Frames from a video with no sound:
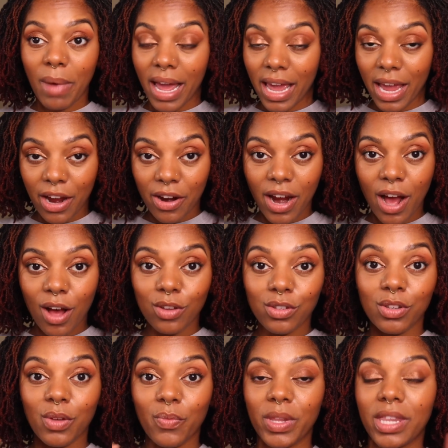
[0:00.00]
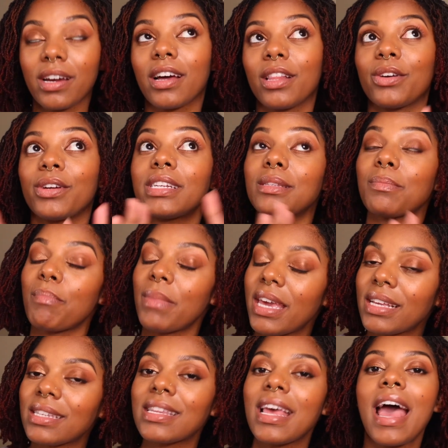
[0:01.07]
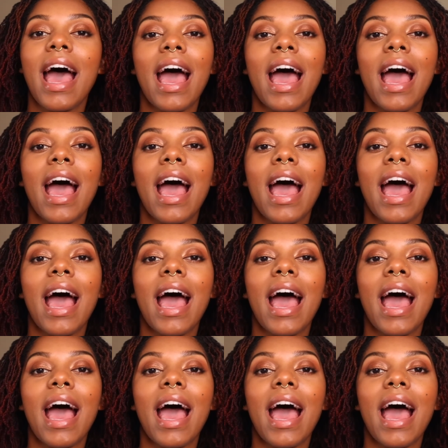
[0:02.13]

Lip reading: my hair out so that when the color is mixed,